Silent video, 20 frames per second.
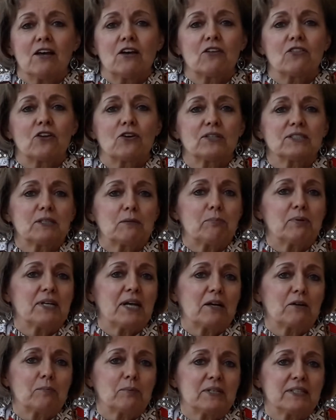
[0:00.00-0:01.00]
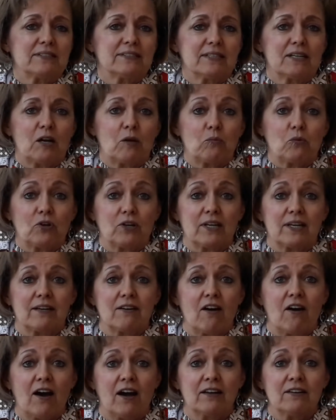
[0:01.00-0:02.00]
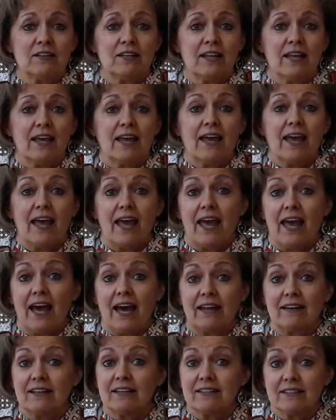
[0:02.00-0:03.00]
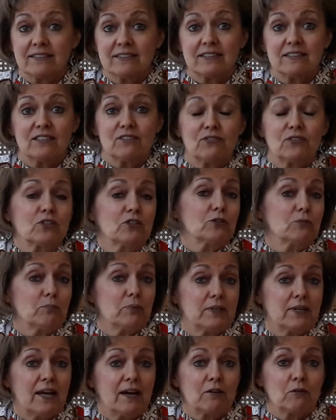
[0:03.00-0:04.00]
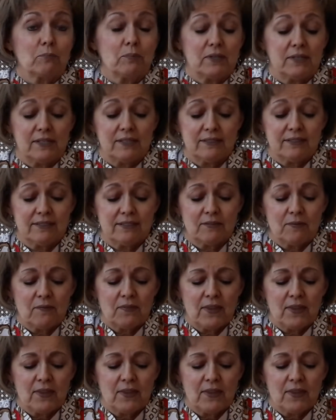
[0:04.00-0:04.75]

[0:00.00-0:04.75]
There is a piano piece that I'm working on, and it is a difficult piano piece.